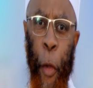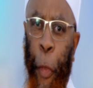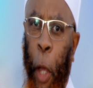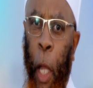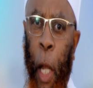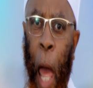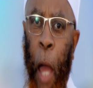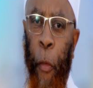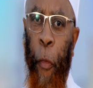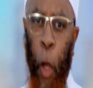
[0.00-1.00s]
Everything in
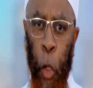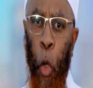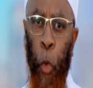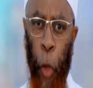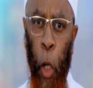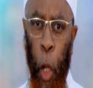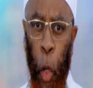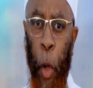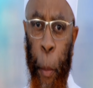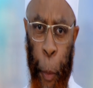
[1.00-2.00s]
life could use a
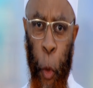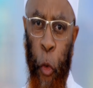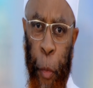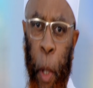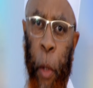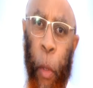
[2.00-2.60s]
little improvement, a